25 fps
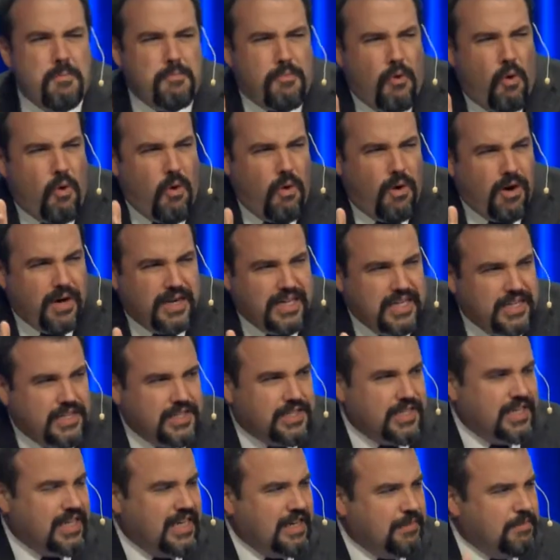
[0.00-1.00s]
poured
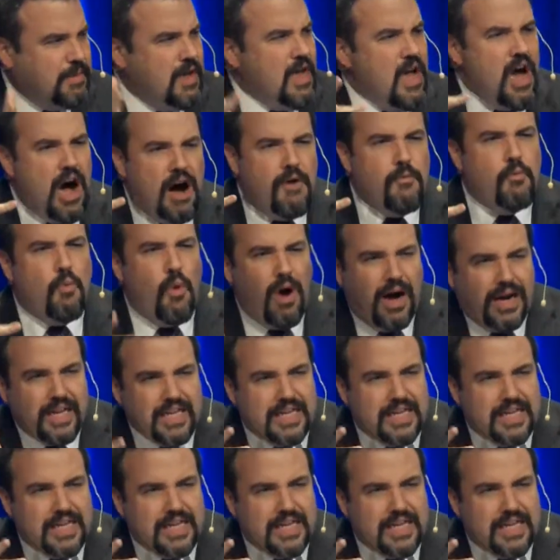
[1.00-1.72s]
into him of what